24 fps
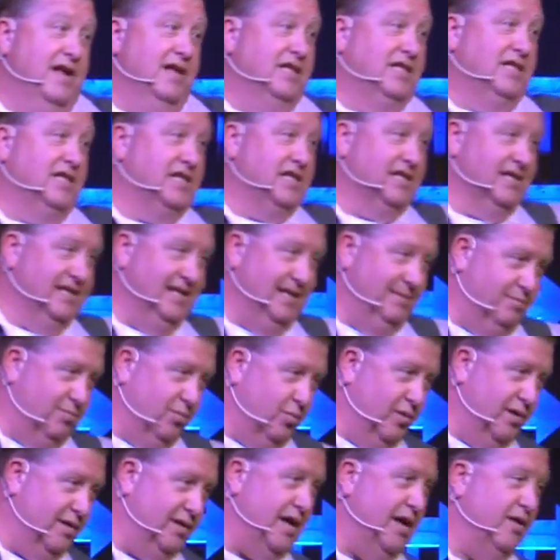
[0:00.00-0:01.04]
sleep
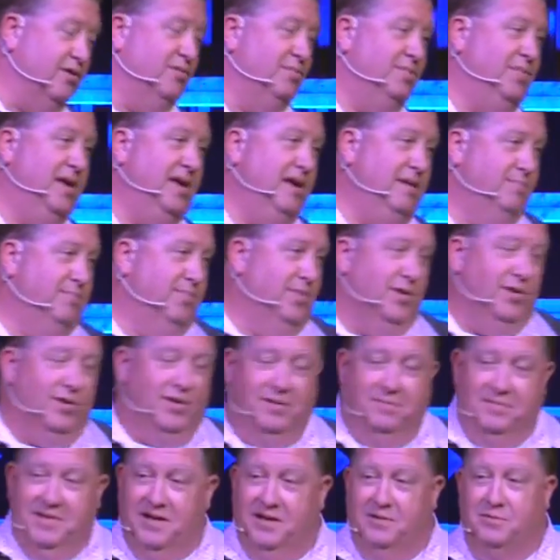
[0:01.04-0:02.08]
with other people.
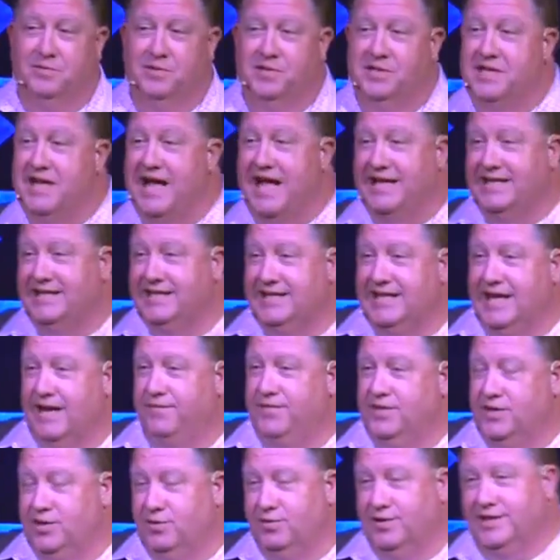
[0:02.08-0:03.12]
I mean, it was not stuff
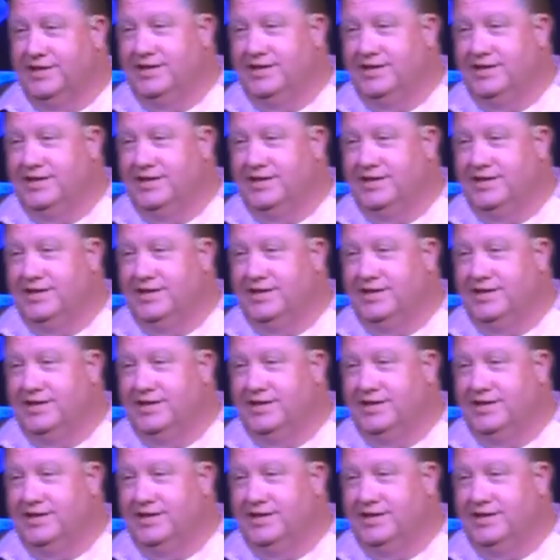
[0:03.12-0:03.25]
that you would